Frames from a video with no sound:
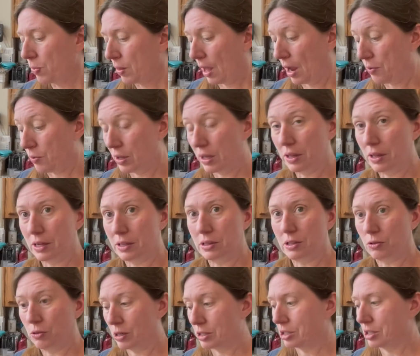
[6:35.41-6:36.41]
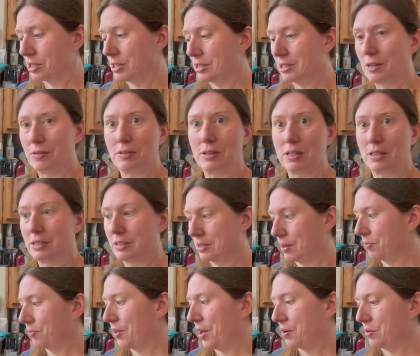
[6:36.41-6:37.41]
I really like the crunchiness of the
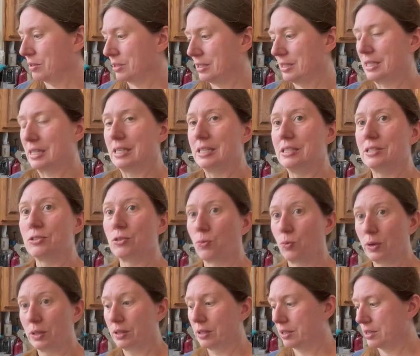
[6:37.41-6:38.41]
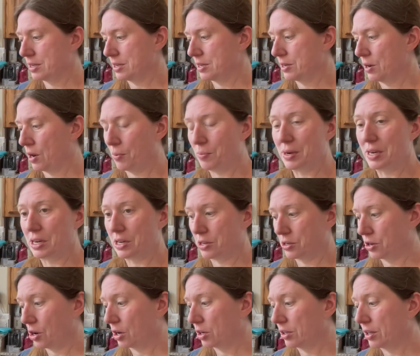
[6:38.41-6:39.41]
sunflower seeds with the Armenian
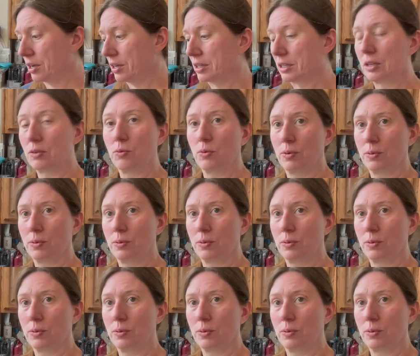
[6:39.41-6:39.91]
yarlong